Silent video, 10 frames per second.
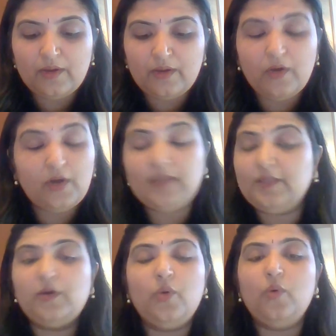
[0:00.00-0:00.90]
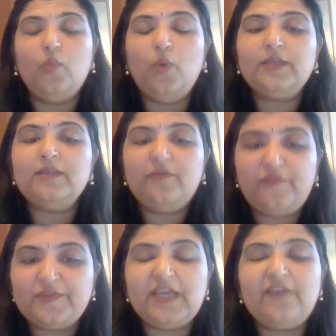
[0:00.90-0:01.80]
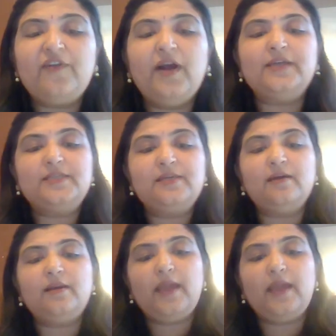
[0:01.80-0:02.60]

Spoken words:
or rather no, what are the safeguards here?